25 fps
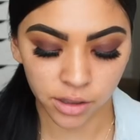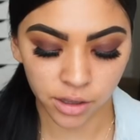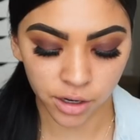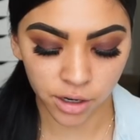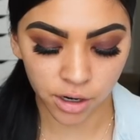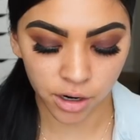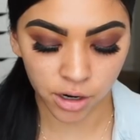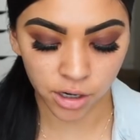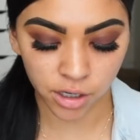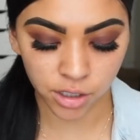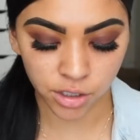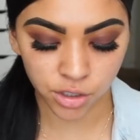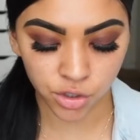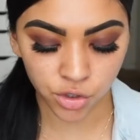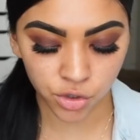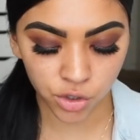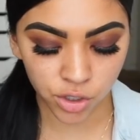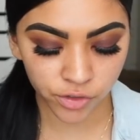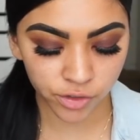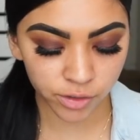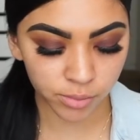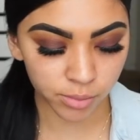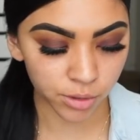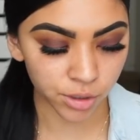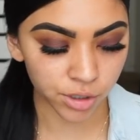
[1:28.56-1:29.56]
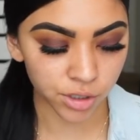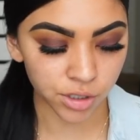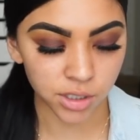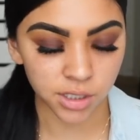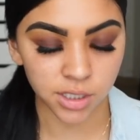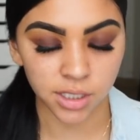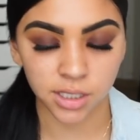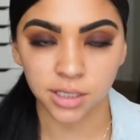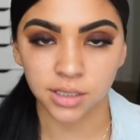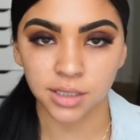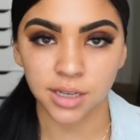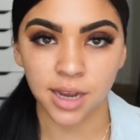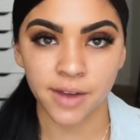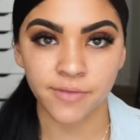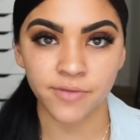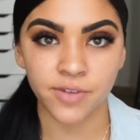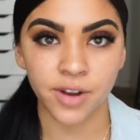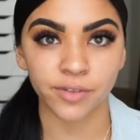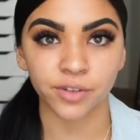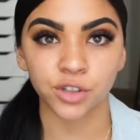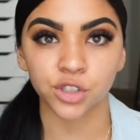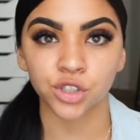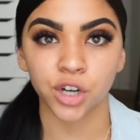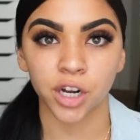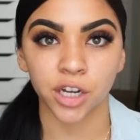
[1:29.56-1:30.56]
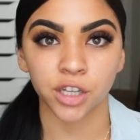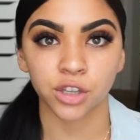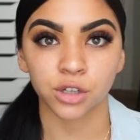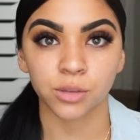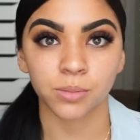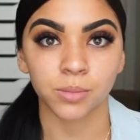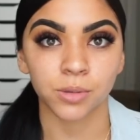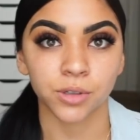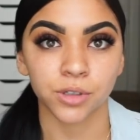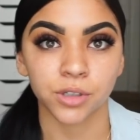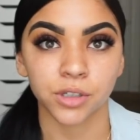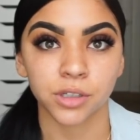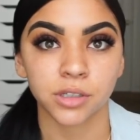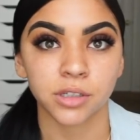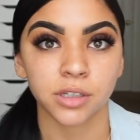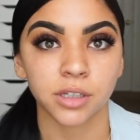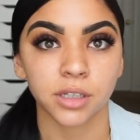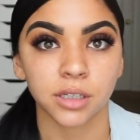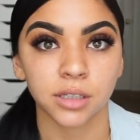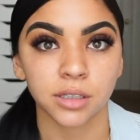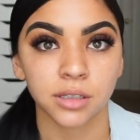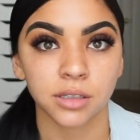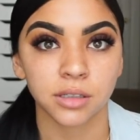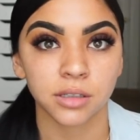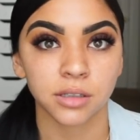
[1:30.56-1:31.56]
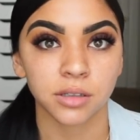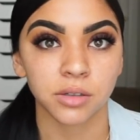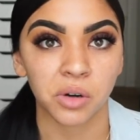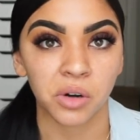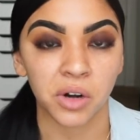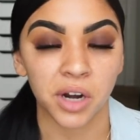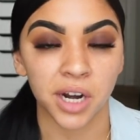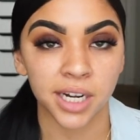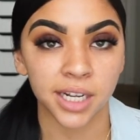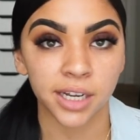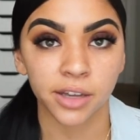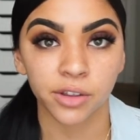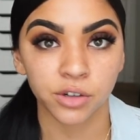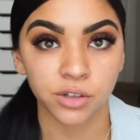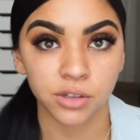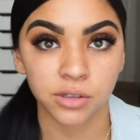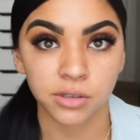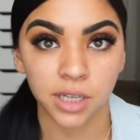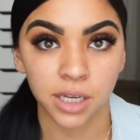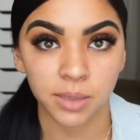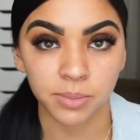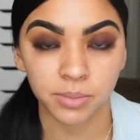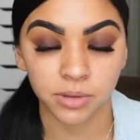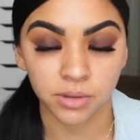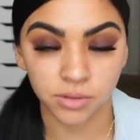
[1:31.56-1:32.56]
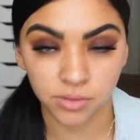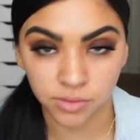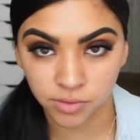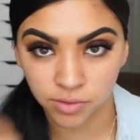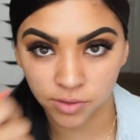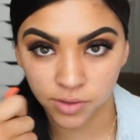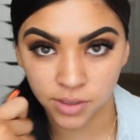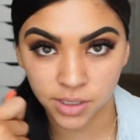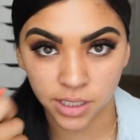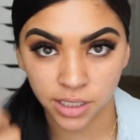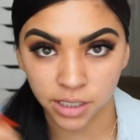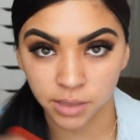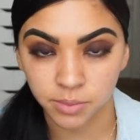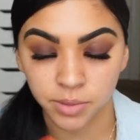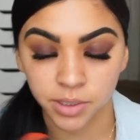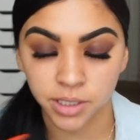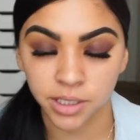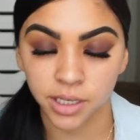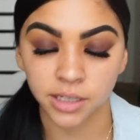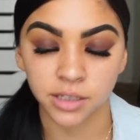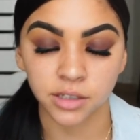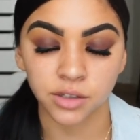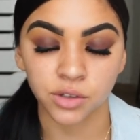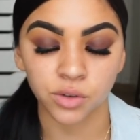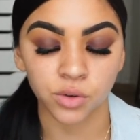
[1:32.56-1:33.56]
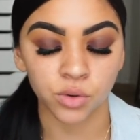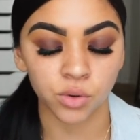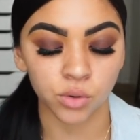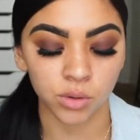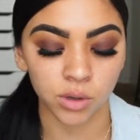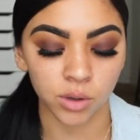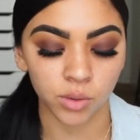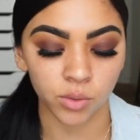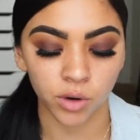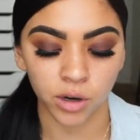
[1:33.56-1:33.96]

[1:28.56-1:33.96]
There are two different blur sticks. I've never tried their blur sticks or any other type of stick besides the cooling